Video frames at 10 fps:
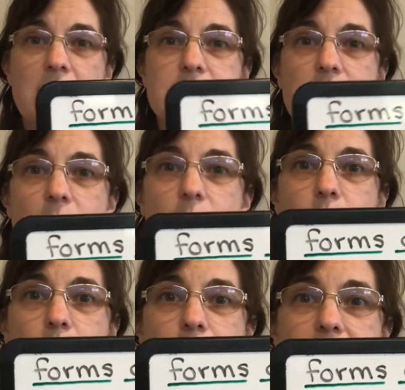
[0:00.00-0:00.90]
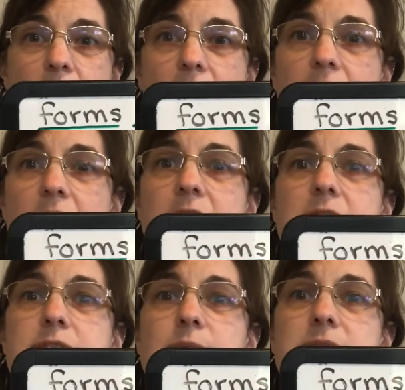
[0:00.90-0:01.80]
So we'll be
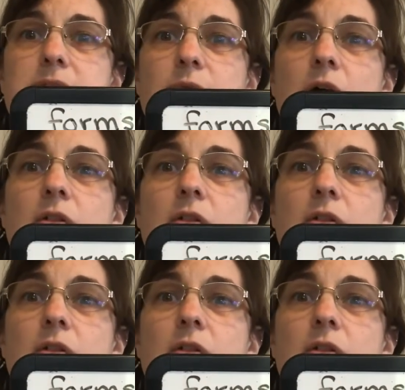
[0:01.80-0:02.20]
talking a